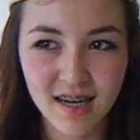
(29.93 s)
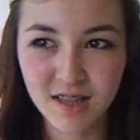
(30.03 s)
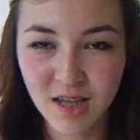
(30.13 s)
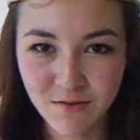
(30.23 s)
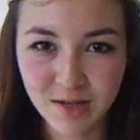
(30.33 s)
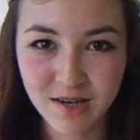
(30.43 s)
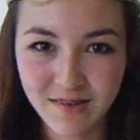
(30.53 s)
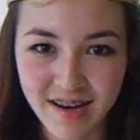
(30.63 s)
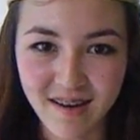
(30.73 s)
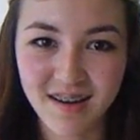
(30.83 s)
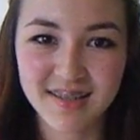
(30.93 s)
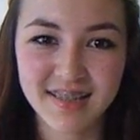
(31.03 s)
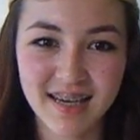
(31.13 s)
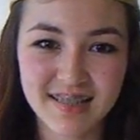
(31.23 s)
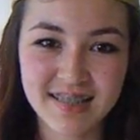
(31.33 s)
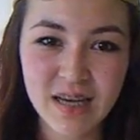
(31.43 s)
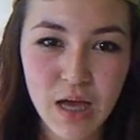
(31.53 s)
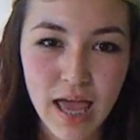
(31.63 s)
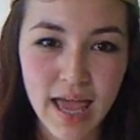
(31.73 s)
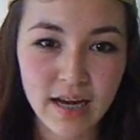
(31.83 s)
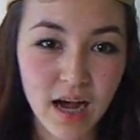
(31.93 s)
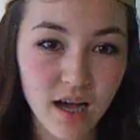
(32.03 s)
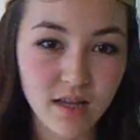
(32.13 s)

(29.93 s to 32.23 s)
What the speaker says: A lover of icons, yes. And